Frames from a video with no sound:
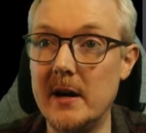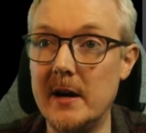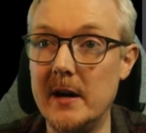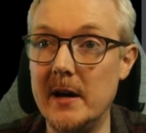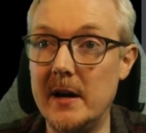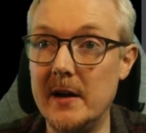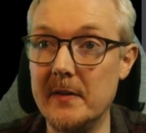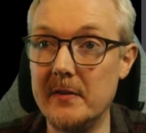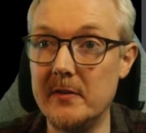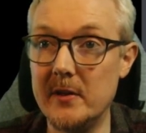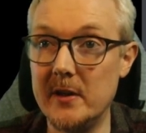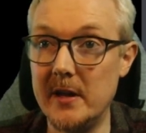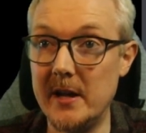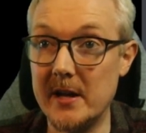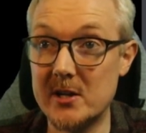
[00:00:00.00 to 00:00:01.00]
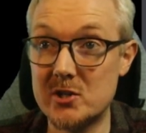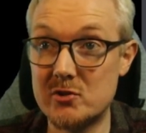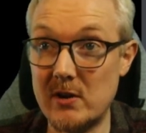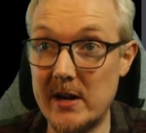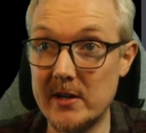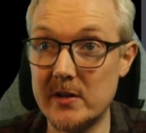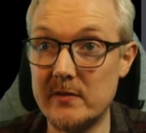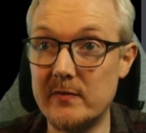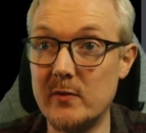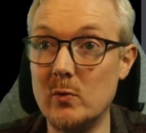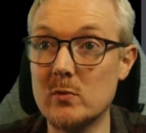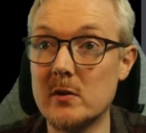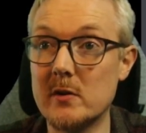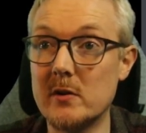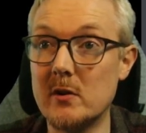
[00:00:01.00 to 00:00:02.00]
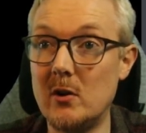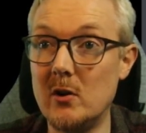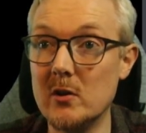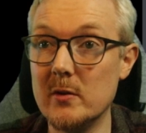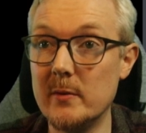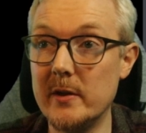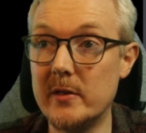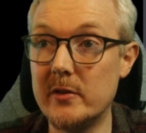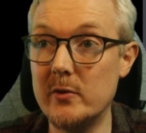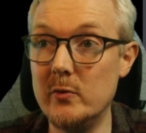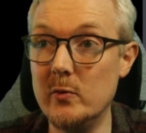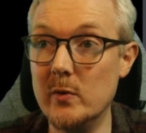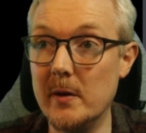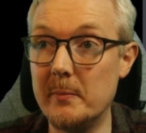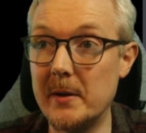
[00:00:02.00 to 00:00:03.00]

the extracted folder all the way through,